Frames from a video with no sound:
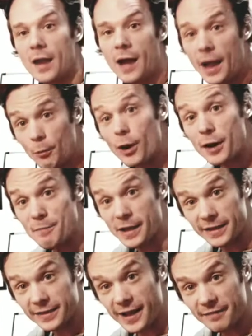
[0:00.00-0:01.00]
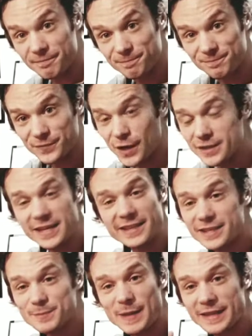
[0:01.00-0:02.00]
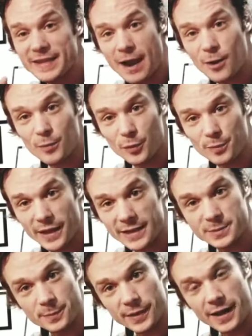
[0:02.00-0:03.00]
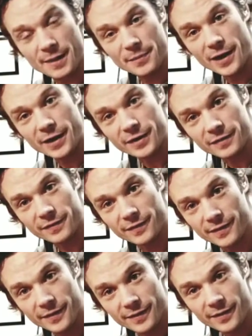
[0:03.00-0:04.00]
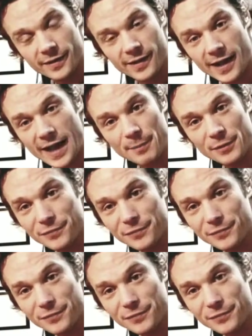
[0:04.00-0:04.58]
I want him like that. Dogs like this make terrible pets, but I'm a